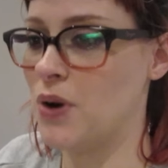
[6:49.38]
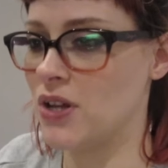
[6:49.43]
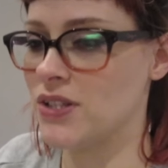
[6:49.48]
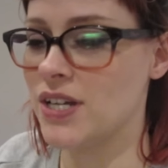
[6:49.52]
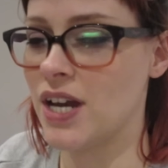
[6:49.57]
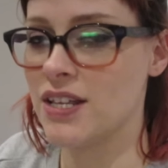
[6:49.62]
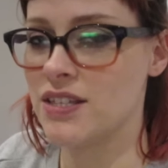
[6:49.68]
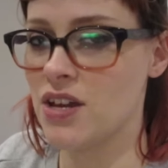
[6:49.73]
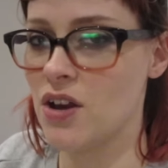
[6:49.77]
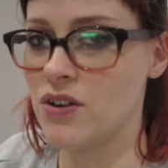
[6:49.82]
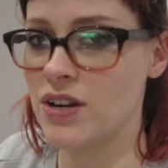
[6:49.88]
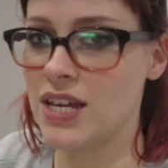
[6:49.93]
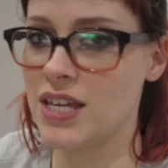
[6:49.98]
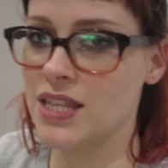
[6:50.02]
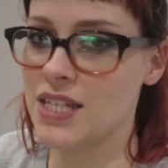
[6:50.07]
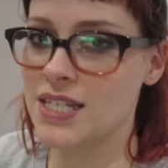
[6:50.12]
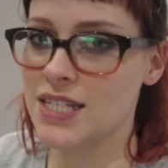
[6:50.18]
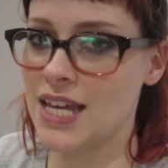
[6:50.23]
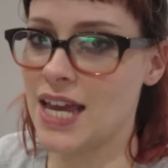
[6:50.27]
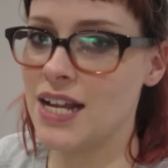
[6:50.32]
but I don't
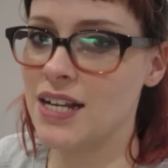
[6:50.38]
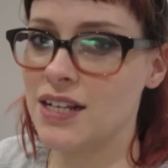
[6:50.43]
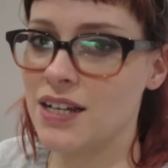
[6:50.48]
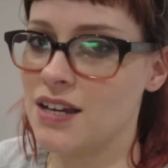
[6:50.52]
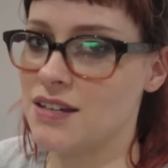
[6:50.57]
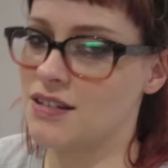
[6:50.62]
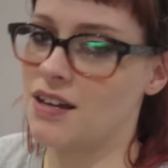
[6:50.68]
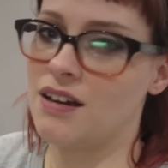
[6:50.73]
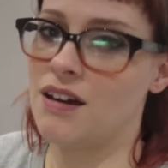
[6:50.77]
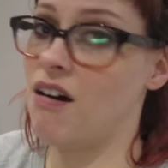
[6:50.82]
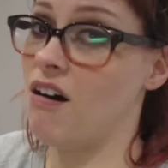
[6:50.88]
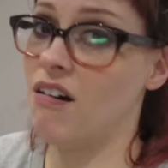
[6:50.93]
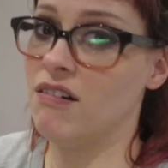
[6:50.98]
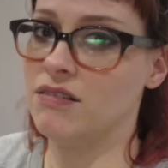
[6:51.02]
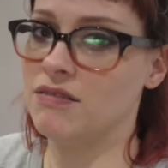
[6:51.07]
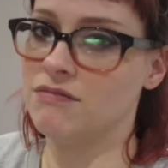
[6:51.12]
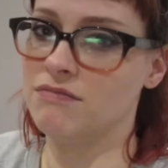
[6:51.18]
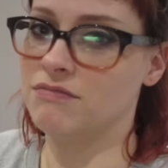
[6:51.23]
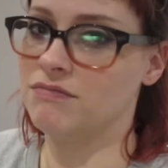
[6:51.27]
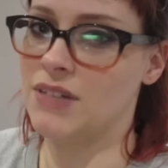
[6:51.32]
eat the skin because I
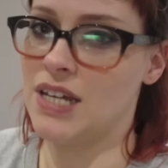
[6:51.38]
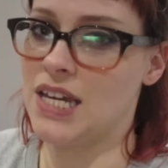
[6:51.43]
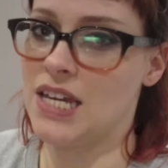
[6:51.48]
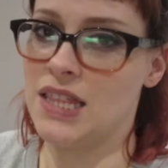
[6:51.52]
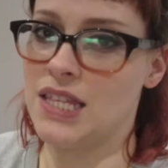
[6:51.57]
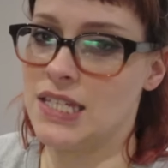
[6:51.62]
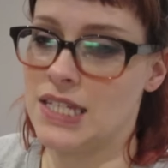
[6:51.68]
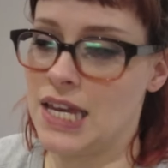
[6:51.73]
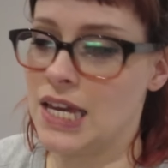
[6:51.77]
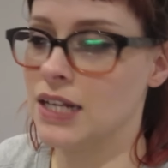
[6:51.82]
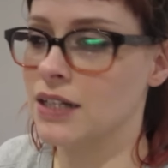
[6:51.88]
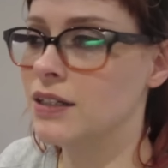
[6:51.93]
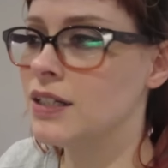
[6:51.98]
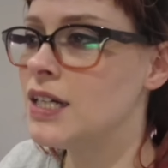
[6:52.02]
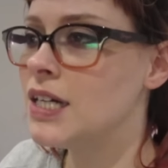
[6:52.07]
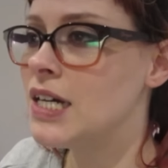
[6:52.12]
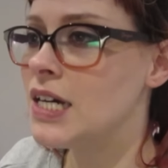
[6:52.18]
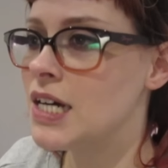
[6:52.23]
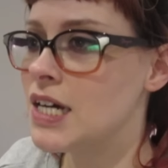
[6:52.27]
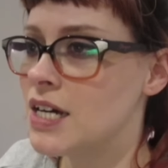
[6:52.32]
can't eat the skin.
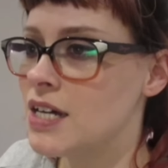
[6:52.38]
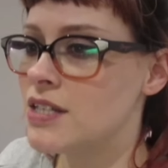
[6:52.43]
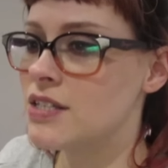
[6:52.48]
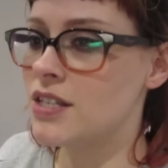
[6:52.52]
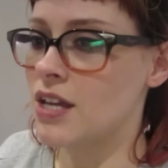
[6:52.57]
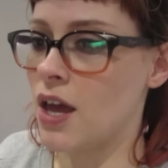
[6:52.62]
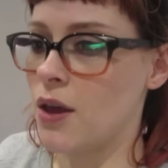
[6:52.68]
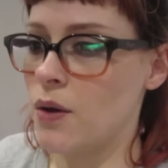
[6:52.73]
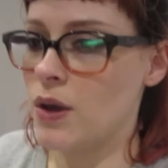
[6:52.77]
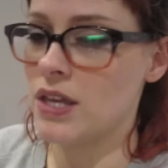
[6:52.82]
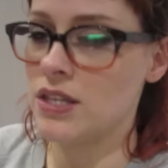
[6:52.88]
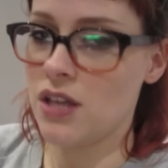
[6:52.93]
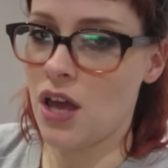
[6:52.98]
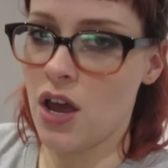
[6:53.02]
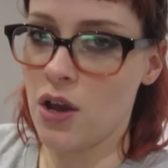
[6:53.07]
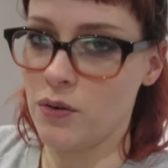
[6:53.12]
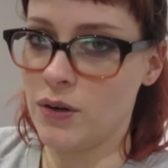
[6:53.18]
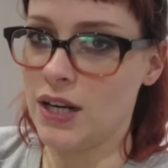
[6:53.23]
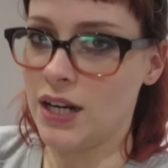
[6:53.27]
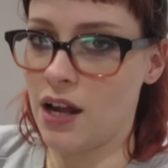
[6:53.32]
So it's
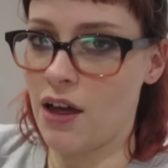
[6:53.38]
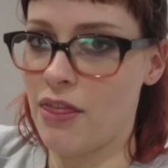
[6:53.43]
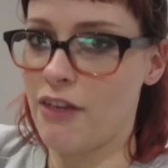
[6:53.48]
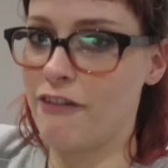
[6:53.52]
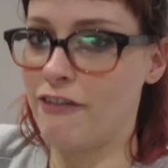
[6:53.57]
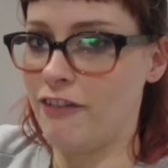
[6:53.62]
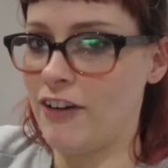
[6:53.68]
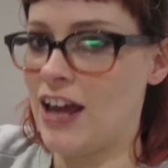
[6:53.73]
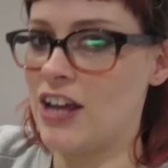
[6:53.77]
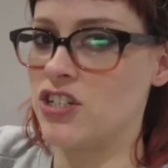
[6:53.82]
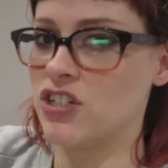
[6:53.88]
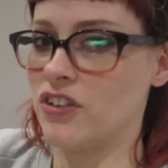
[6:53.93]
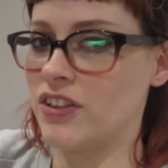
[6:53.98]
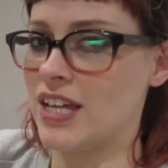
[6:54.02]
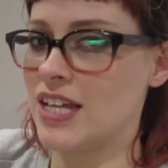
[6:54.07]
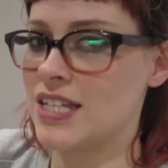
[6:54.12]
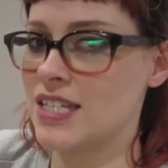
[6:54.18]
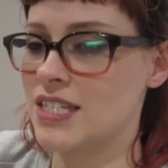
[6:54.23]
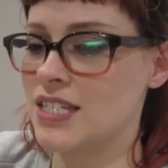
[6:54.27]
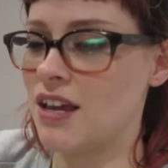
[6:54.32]
only like the flesh on
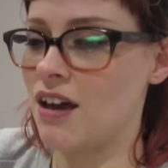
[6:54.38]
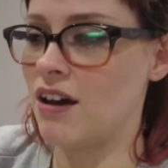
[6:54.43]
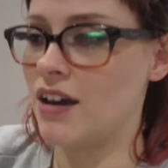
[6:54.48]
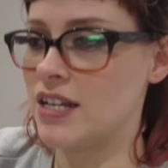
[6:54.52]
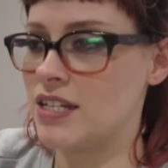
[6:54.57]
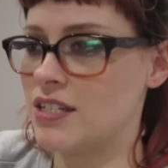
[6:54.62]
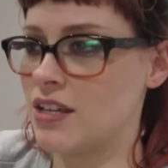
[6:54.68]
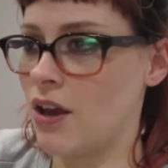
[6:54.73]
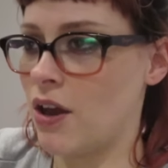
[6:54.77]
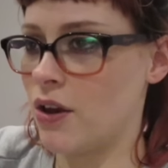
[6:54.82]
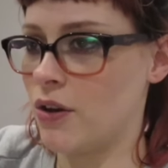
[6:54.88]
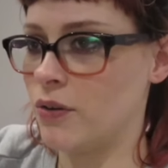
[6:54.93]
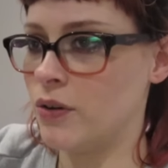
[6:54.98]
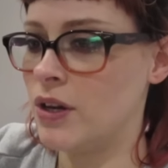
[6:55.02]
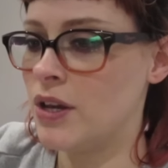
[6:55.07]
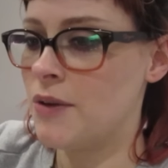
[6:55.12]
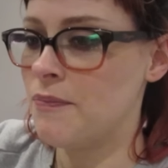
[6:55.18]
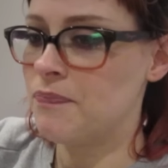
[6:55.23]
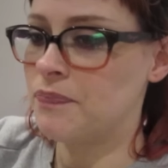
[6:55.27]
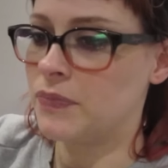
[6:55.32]
the inside
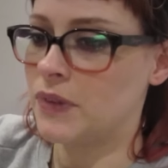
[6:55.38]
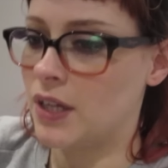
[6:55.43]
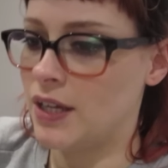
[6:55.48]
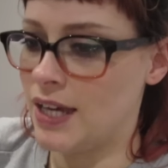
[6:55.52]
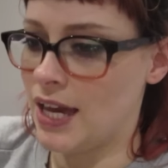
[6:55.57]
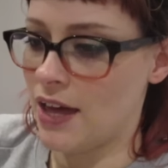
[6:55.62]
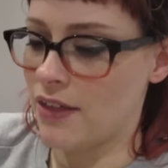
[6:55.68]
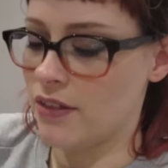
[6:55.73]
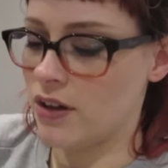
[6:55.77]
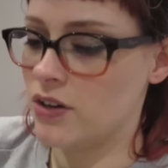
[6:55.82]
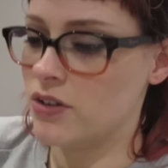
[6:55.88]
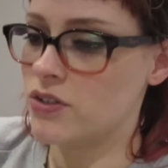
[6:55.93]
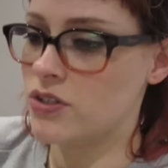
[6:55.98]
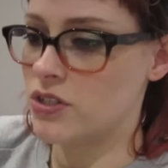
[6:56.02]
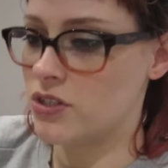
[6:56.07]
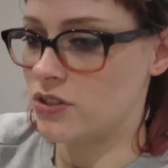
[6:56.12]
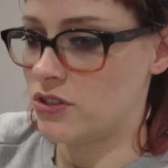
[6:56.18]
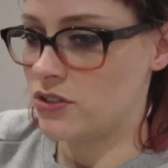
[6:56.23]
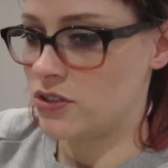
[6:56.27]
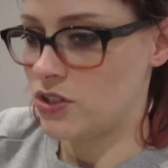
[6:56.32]
so yeah
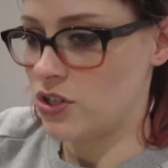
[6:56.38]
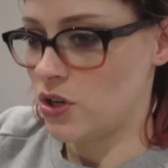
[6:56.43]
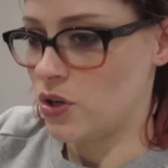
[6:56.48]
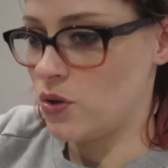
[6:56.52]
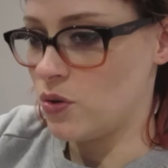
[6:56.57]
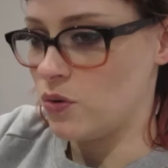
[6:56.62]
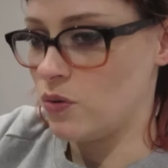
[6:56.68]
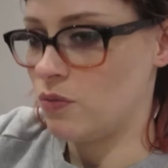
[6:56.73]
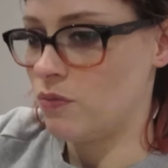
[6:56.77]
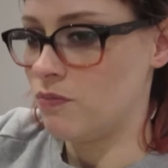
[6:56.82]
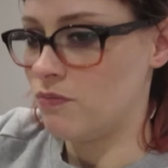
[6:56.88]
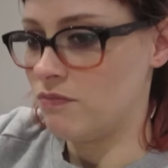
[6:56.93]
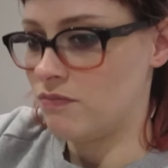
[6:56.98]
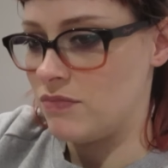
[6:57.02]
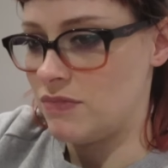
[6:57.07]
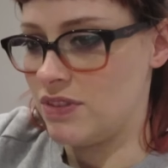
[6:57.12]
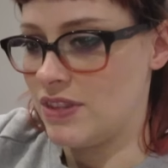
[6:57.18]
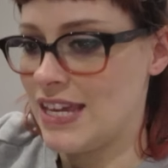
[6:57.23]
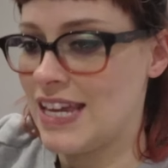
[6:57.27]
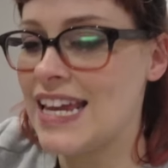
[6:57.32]
those two
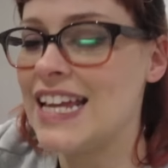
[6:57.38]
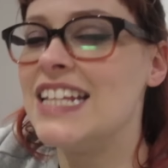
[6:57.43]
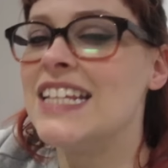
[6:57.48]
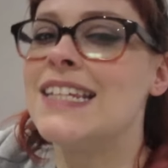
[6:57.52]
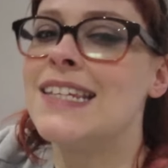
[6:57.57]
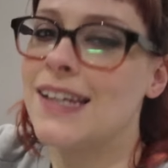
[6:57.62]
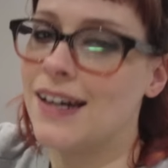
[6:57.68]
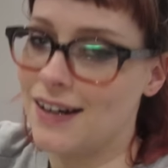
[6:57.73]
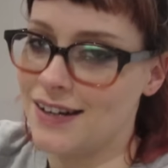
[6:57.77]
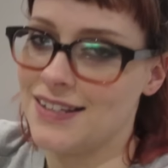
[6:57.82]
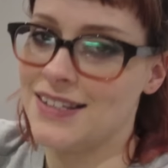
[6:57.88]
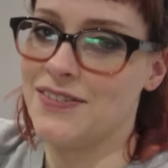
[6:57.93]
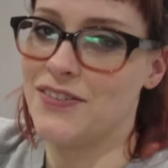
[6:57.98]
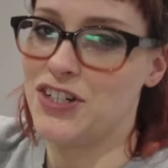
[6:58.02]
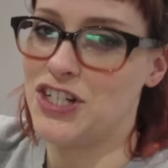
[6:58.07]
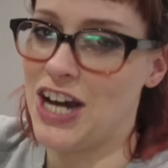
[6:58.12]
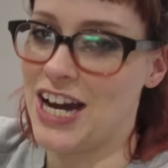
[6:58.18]
the insides of a